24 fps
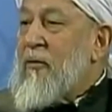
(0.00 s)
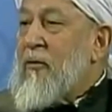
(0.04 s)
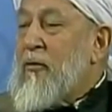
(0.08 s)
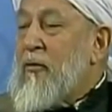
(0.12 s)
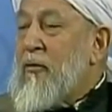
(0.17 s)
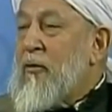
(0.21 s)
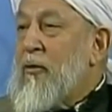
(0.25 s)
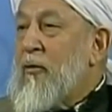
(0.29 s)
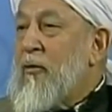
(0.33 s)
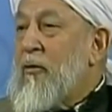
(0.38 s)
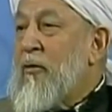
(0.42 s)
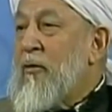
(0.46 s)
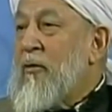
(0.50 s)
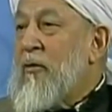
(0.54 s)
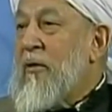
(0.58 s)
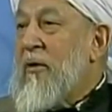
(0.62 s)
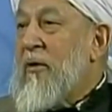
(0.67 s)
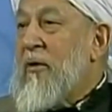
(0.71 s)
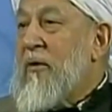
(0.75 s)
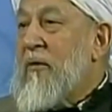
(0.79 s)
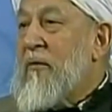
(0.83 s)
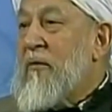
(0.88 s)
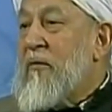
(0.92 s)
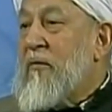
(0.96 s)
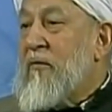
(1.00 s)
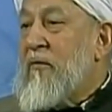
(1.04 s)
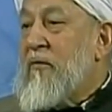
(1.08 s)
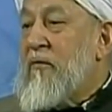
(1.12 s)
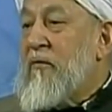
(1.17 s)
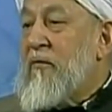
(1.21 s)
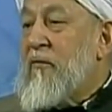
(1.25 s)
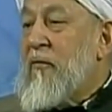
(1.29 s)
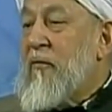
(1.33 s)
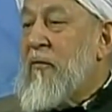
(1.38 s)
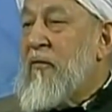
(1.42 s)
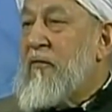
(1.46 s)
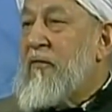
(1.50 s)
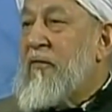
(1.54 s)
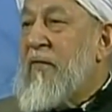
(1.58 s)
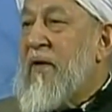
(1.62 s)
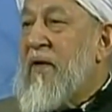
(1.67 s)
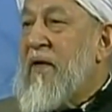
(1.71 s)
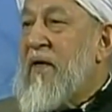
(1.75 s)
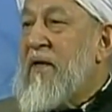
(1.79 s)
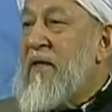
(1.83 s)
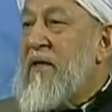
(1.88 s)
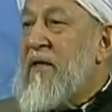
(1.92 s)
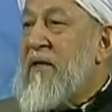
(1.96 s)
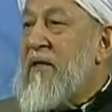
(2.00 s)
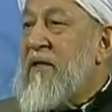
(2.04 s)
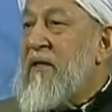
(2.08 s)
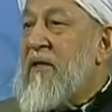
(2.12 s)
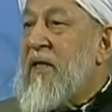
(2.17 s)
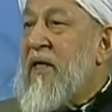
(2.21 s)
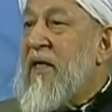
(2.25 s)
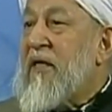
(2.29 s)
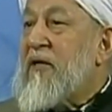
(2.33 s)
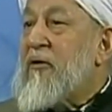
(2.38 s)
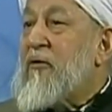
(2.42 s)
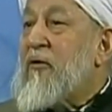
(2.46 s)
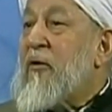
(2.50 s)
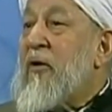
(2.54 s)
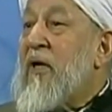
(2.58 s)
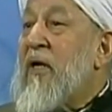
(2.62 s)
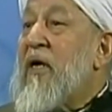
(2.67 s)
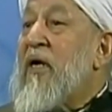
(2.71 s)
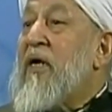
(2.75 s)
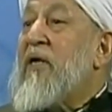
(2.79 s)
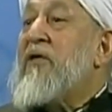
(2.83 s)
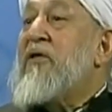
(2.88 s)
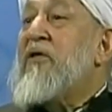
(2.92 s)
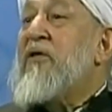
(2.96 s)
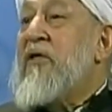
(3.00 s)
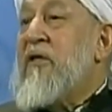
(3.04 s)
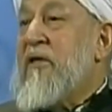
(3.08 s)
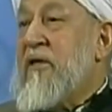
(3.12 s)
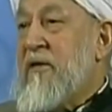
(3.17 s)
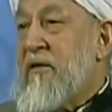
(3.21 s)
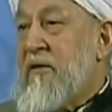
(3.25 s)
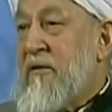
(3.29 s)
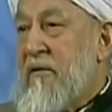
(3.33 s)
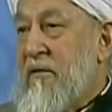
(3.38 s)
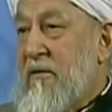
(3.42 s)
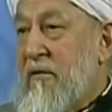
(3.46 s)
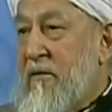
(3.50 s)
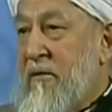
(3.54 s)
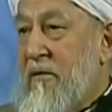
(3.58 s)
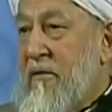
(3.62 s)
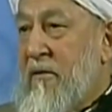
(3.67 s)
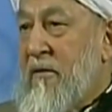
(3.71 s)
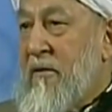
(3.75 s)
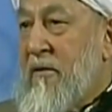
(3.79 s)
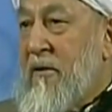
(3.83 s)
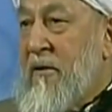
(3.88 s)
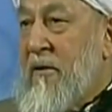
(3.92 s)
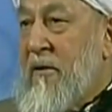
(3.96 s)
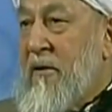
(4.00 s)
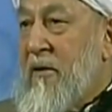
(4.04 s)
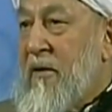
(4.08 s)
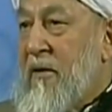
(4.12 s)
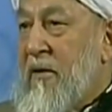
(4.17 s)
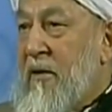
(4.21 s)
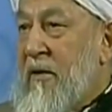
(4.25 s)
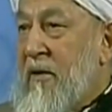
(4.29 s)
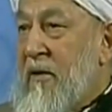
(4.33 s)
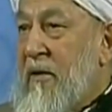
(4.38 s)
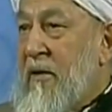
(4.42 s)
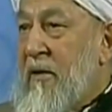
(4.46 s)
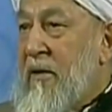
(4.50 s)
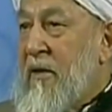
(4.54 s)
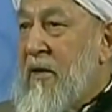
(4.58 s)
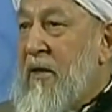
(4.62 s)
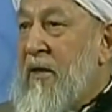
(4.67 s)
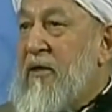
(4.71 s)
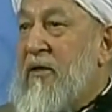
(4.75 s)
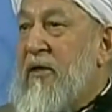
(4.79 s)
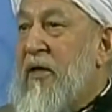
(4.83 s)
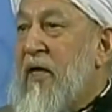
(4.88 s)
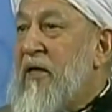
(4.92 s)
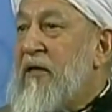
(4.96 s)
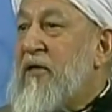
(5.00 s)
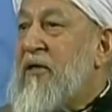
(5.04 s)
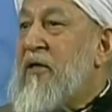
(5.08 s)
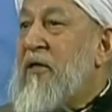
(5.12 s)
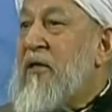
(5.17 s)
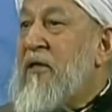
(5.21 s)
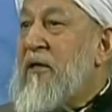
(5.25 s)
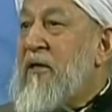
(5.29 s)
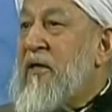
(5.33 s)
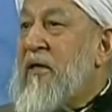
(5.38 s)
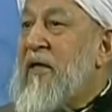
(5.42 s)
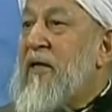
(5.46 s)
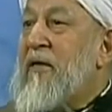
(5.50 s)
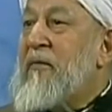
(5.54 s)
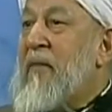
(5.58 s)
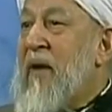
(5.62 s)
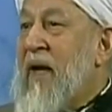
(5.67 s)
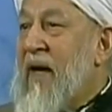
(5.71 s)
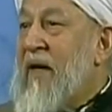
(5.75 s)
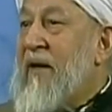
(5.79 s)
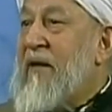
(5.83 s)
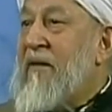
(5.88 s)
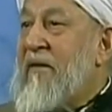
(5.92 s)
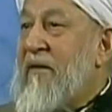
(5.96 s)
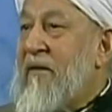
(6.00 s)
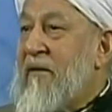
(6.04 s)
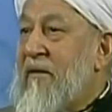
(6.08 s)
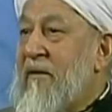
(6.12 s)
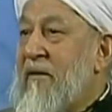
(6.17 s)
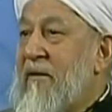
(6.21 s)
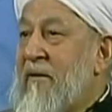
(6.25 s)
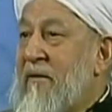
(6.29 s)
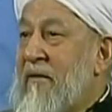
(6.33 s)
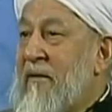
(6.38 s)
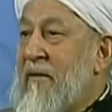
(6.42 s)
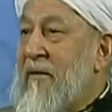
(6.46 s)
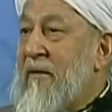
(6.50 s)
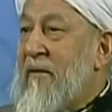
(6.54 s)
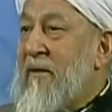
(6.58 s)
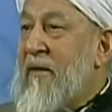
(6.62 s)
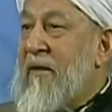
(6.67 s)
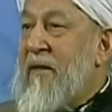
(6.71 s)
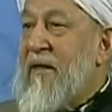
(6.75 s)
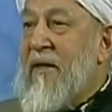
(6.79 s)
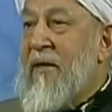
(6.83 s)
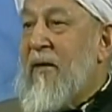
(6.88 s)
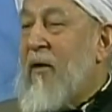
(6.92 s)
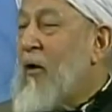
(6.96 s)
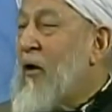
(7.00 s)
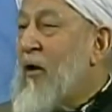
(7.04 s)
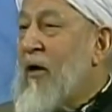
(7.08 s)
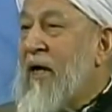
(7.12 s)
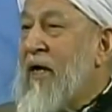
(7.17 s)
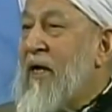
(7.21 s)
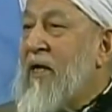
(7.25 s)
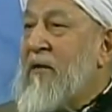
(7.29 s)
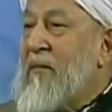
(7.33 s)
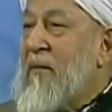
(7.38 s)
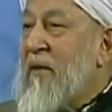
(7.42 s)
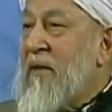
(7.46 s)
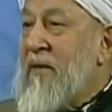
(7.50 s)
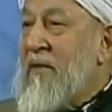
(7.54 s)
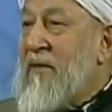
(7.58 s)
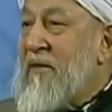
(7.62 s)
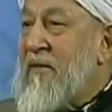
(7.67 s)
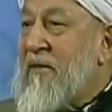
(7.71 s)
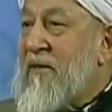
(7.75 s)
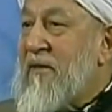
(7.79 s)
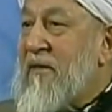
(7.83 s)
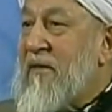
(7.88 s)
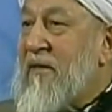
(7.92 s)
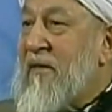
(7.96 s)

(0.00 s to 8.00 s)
To fulfill sexual urges is natural in man, in all animals.